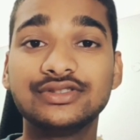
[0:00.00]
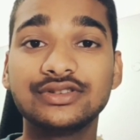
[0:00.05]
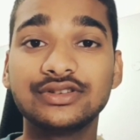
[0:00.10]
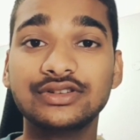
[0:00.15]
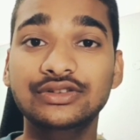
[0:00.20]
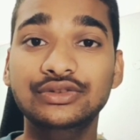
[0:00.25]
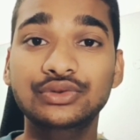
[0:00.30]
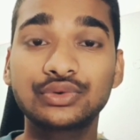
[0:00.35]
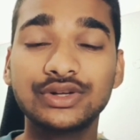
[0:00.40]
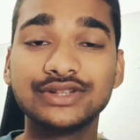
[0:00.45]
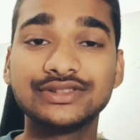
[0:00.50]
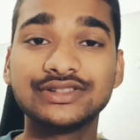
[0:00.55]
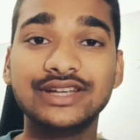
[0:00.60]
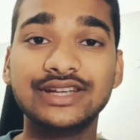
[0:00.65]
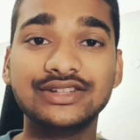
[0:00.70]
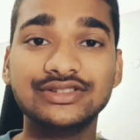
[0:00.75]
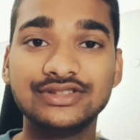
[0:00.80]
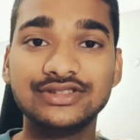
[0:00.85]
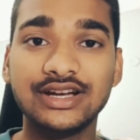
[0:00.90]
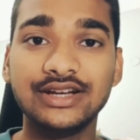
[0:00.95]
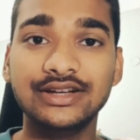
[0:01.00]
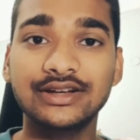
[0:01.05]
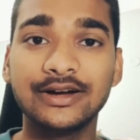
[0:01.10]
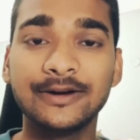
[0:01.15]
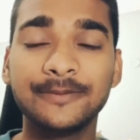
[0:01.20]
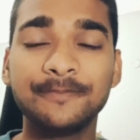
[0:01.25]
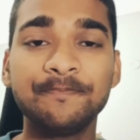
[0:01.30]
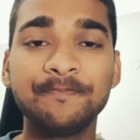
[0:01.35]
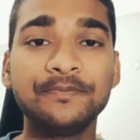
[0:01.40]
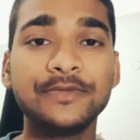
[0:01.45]
U S A and
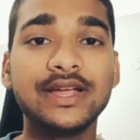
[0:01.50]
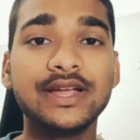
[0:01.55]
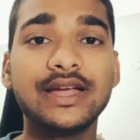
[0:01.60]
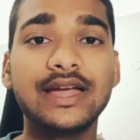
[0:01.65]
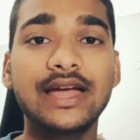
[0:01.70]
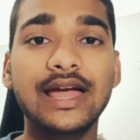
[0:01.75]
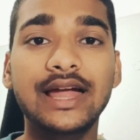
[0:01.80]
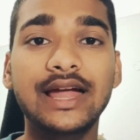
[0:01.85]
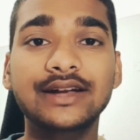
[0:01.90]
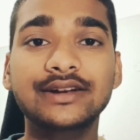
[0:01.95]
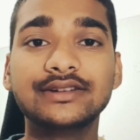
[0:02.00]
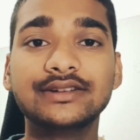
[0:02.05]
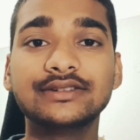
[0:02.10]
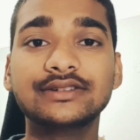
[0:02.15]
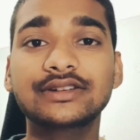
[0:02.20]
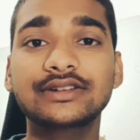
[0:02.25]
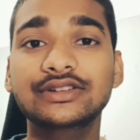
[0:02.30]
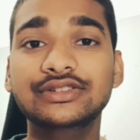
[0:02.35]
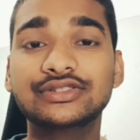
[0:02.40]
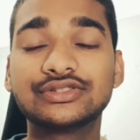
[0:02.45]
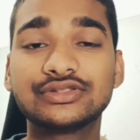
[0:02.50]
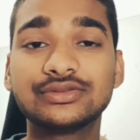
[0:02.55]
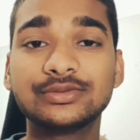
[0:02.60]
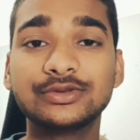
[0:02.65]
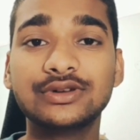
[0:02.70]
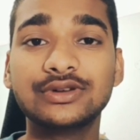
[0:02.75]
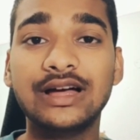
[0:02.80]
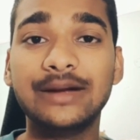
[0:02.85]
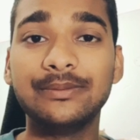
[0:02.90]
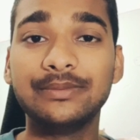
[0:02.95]
China. And uh,
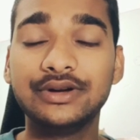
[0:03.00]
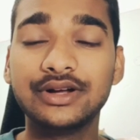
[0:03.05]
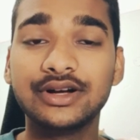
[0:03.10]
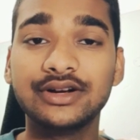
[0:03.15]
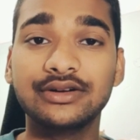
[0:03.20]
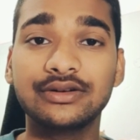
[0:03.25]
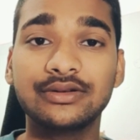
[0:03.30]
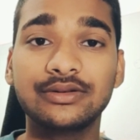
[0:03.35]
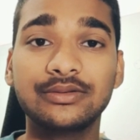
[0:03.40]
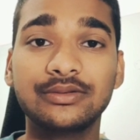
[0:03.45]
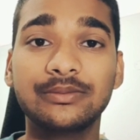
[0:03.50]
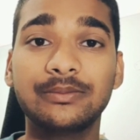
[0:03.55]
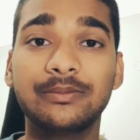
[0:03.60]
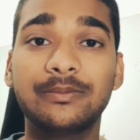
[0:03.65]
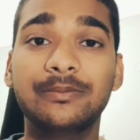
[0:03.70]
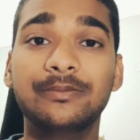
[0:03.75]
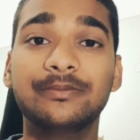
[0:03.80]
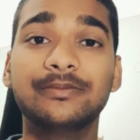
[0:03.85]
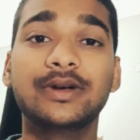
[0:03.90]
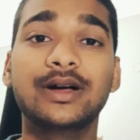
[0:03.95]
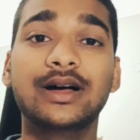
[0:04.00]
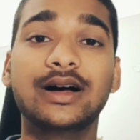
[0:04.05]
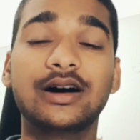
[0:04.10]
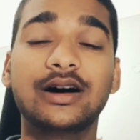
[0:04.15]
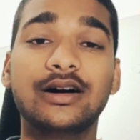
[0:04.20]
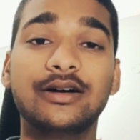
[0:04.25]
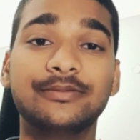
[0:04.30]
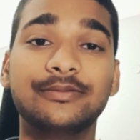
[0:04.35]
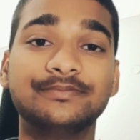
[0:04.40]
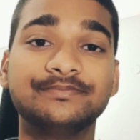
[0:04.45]
ISRO have done
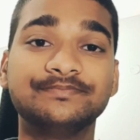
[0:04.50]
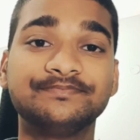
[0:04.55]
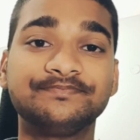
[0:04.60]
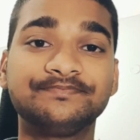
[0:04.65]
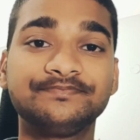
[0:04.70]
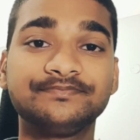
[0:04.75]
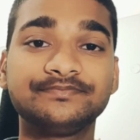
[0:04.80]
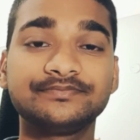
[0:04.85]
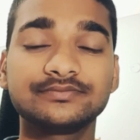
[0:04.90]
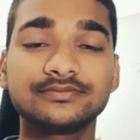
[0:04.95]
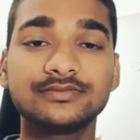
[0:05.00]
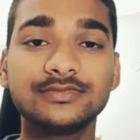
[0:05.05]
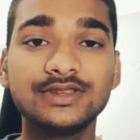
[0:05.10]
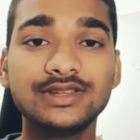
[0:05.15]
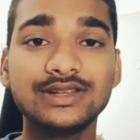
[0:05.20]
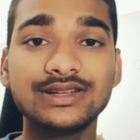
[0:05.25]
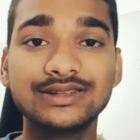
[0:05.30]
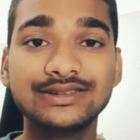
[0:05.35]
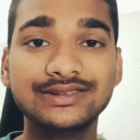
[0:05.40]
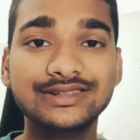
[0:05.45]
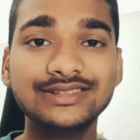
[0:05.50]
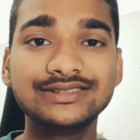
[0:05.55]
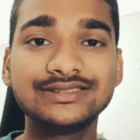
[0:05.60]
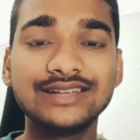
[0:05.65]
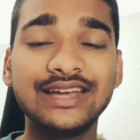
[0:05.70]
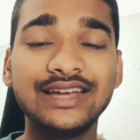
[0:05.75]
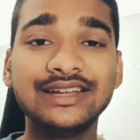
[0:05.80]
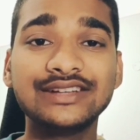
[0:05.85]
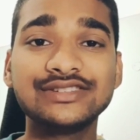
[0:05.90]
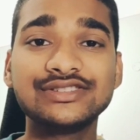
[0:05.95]
uh, this
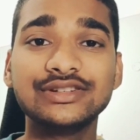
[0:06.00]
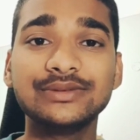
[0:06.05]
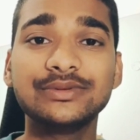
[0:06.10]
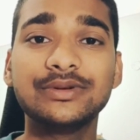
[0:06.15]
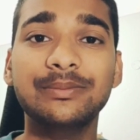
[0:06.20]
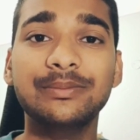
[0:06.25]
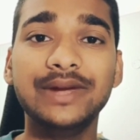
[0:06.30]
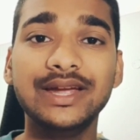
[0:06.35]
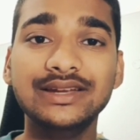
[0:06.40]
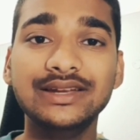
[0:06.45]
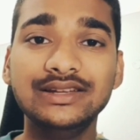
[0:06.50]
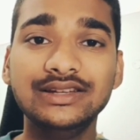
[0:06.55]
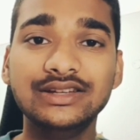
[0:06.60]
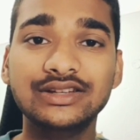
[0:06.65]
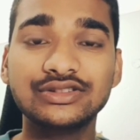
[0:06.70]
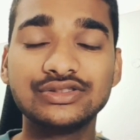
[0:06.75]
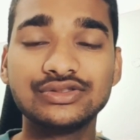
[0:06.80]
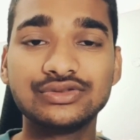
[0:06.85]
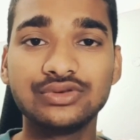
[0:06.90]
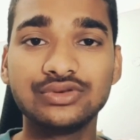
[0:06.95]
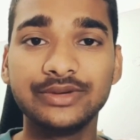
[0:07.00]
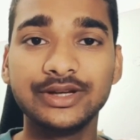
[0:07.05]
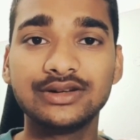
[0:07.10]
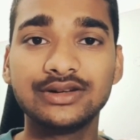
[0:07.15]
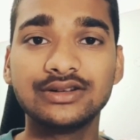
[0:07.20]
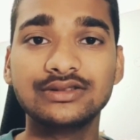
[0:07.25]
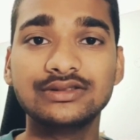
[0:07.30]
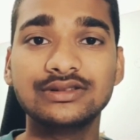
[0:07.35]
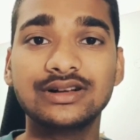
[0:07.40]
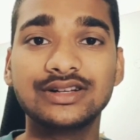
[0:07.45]
and achieved many
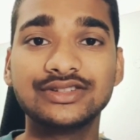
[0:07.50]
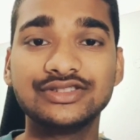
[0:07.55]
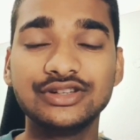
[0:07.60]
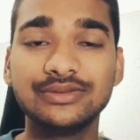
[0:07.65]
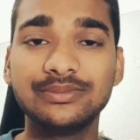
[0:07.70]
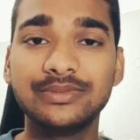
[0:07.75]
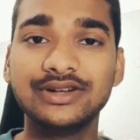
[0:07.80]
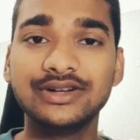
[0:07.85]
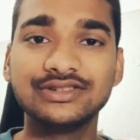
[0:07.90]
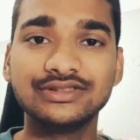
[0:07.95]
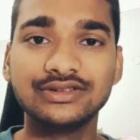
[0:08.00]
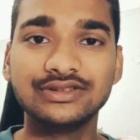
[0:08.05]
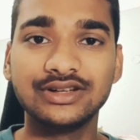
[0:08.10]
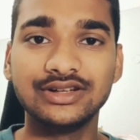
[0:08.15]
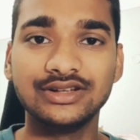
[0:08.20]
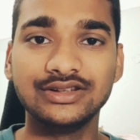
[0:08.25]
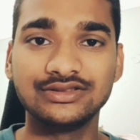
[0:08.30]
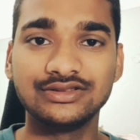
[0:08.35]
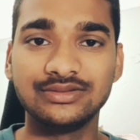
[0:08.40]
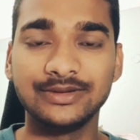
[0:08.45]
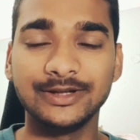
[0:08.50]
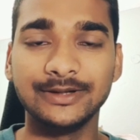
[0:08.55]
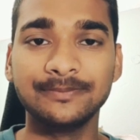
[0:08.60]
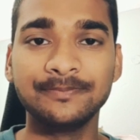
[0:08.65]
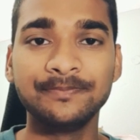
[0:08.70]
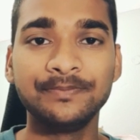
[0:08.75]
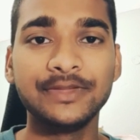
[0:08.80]
historical achievements in the history.